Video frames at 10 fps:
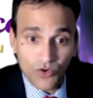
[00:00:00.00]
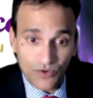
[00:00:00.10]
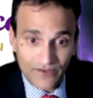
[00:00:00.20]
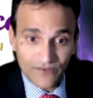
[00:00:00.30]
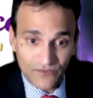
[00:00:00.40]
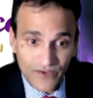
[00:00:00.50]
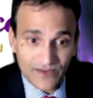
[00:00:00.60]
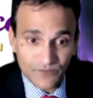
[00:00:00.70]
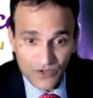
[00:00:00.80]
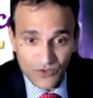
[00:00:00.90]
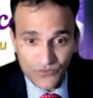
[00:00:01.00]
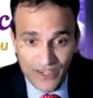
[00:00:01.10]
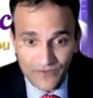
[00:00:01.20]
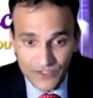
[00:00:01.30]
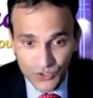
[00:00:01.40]
I'll wait. Man, we
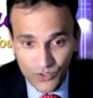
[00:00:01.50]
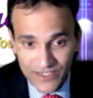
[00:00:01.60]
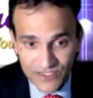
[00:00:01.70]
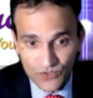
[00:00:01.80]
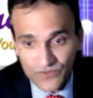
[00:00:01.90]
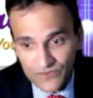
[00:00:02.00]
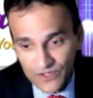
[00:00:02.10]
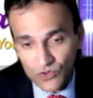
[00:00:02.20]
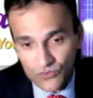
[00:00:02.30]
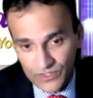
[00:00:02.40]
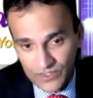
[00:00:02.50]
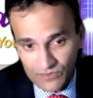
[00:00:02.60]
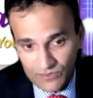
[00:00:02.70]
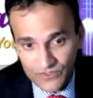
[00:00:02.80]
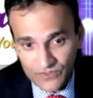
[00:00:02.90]
have a choice, so we will go for the
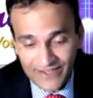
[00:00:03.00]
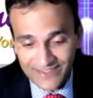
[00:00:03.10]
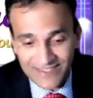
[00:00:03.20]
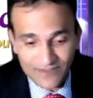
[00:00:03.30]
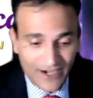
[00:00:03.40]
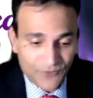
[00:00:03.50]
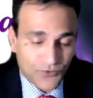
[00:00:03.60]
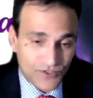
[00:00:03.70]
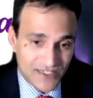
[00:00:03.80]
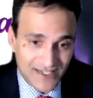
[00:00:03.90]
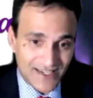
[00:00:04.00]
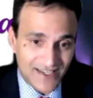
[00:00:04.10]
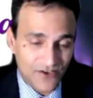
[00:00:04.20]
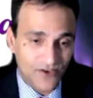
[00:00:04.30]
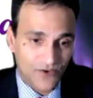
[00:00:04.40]
Oxford vaccine.
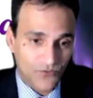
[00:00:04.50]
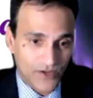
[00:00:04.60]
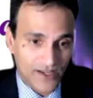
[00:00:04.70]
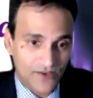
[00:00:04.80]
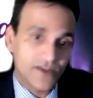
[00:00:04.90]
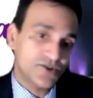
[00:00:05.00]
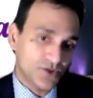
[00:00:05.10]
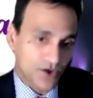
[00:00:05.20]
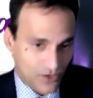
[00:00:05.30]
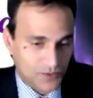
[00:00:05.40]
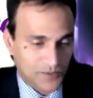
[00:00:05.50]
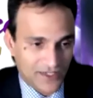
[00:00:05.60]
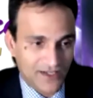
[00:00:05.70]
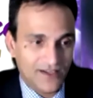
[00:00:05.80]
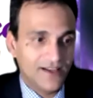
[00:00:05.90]
Unfortunately, when I went to the
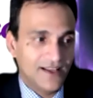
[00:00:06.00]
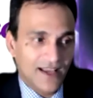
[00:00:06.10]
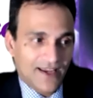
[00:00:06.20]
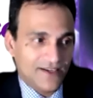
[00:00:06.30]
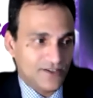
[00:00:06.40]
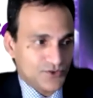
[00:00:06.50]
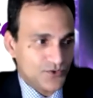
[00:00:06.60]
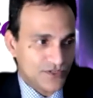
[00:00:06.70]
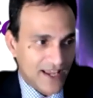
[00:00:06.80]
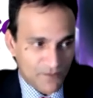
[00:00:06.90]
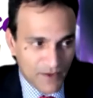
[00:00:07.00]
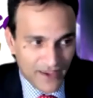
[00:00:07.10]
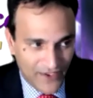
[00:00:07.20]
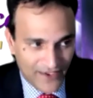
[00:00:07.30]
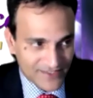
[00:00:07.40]
hospital and to take my
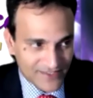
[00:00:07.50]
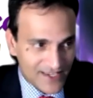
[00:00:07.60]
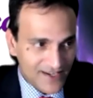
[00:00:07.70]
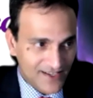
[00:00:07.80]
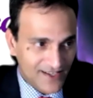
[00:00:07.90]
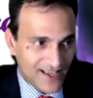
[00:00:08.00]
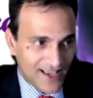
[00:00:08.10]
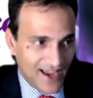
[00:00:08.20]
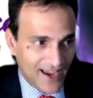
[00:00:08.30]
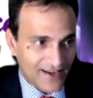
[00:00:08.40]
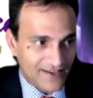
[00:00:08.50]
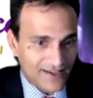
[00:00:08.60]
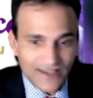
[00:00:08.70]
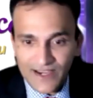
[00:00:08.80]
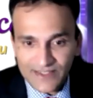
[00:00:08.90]
vaccine, and I
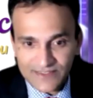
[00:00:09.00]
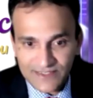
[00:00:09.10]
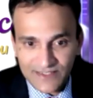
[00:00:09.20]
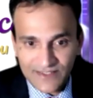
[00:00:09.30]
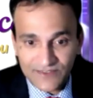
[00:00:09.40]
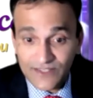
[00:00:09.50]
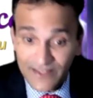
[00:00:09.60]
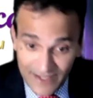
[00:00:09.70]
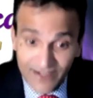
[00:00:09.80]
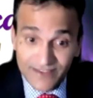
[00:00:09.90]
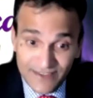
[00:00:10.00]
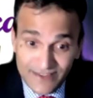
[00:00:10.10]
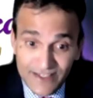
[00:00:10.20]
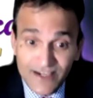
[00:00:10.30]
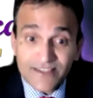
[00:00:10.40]
asked the
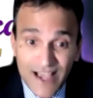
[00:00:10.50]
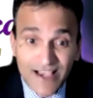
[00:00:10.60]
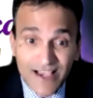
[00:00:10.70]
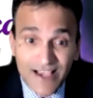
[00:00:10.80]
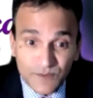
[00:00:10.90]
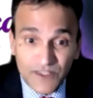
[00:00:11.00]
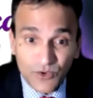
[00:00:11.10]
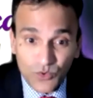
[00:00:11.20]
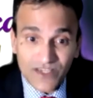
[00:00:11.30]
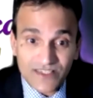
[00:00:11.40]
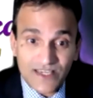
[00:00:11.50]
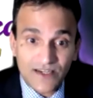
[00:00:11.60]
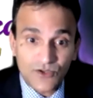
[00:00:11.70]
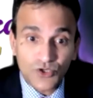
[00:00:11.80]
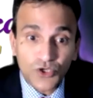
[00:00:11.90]
nurse asked me the
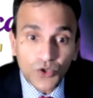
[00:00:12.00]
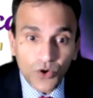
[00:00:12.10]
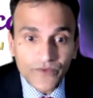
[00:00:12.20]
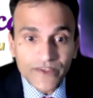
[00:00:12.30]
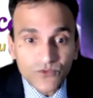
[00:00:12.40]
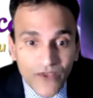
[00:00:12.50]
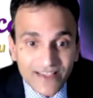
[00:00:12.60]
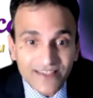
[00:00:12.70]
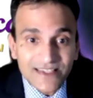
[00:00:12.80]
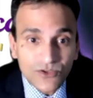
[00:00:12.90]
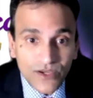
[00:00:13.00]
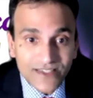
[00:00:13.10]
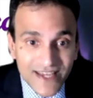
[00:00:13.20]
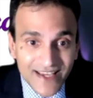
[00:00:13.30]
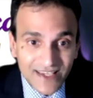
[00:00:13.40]
question, do you know which vaccine you are
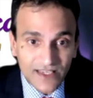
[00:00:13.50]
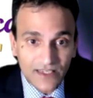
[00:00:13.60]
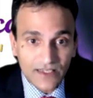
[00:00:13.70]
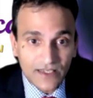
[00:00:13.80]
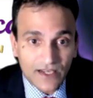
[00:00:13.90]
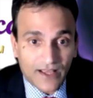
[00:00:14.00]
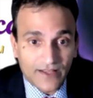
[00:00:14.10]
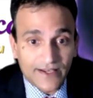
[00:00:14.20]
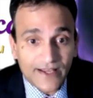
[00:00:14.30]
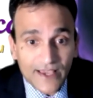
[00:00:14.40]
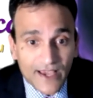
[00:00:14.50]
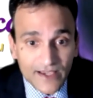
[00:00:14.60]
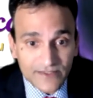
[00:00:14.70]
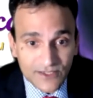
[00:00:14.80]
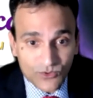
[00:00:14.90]
taking? And then I
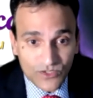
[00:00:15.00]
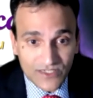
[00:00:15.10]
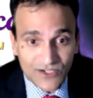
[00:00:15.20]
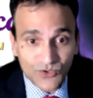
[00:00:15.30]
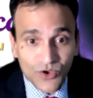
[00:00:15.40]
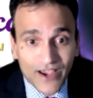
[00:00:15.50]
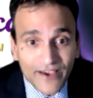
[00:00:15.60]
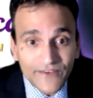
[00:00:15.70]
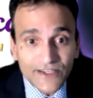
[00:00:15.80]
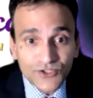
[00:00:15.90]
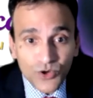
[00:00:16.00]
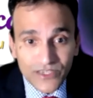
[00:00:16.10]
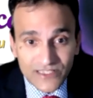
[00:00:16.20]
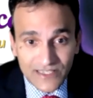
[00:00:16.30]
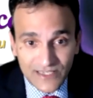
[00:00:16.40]
asked the question, do I have any
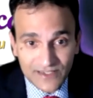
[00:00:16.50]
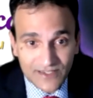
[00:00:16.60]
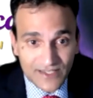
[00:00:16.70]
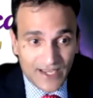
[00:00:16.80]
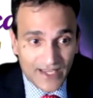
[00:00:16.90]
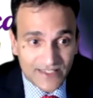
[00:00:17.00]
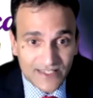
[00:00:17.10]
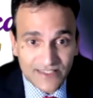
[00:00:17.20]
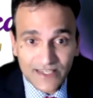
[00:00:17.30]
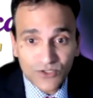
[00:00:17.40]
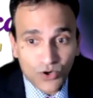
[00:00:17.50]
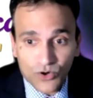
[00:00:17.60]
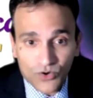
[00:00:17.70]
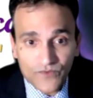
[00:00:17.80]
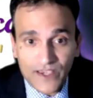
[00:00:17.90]
choice here? And she said,
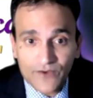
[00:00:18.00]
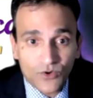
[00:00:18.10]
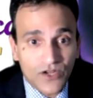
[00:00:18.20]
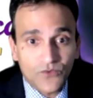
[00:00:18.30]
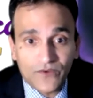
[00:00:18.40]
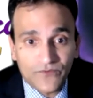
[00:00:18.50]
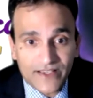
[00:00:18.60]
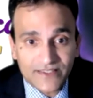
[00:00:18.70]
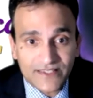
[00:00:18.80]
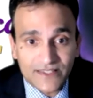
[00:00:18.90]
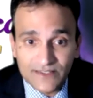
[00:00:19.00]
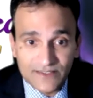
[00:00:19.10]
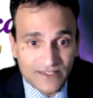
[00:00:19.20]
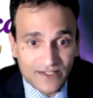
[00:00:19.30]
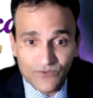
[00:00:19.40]
no, we have only one vaccine.
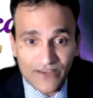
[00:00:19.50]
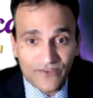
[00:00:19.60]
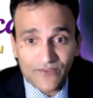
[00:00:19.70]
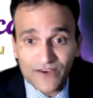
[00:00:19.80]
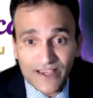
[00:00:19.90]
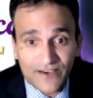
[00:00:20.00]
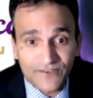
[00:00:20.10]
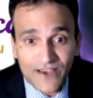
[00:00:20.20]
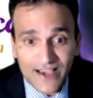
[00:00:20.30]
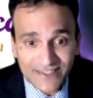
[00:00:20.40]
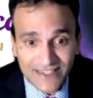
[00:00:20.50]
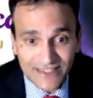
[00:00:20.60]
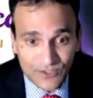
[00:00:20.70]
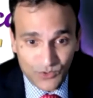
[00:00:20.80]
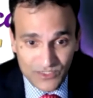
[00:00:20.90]
Then why are we asking
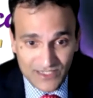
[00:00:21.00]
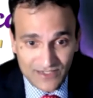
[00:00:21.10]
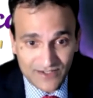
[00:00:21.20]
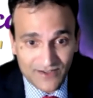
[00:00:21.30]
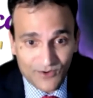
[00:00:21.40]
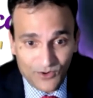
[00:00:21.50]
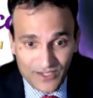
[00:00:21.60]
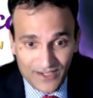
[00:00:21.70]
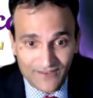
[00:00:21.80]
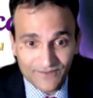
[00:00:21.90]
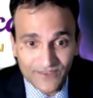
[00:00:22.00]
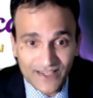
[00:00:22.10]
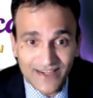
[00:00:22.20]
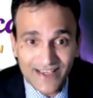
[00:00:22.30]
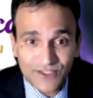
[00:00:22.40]
the question? Okay.
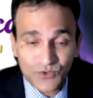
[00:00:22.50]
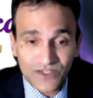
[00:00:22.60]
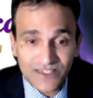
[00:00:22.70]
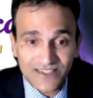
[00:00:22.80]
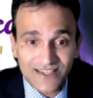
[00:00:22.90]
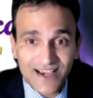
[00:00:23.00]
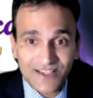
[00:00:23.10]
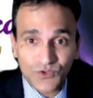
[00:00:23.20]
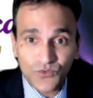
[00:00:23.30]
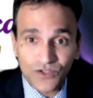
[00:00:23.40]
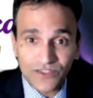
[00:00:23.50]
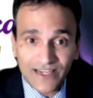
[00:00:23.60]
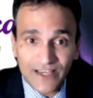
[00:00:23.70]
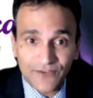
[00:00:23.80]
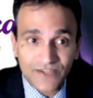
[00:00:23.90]
And next question she asked, you want the
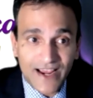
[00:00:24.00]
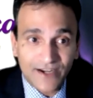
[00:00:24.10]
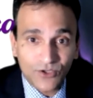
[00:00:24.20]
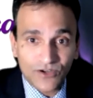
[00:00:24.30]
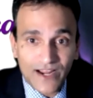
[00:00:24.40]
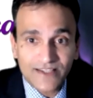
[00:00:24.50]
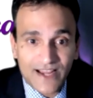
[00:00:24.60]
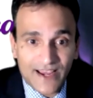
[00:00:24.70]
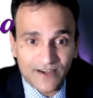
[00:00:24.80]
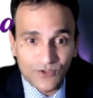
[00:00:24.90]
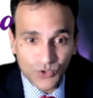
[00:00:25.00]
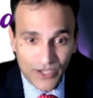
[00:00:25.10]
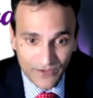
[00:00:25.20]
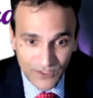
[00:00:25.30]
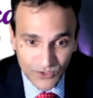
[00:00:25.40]
left hand or right hand? Do I
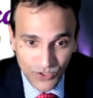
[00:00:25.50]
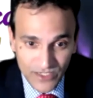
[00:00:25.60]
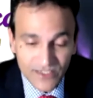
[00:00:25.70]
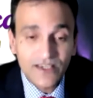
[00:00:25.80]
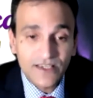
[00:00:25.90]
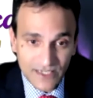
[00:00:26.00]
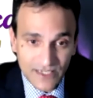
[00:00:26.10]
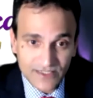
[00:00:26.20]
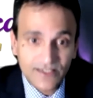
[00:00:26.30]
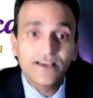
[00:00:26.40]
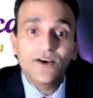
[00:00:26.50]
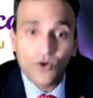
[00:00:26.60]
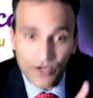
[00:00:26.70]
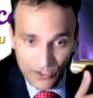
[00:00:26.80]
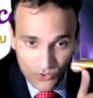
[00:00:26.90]
have the choice? Yes.
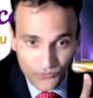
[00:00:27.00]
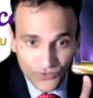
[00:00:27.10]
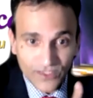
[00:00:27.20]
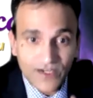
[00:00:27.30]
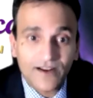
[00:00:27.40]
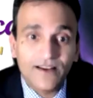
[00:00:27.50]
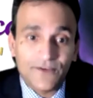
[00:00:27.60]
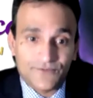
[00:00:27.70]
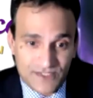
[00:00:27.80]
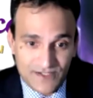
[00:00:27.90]
Okay, go for the left.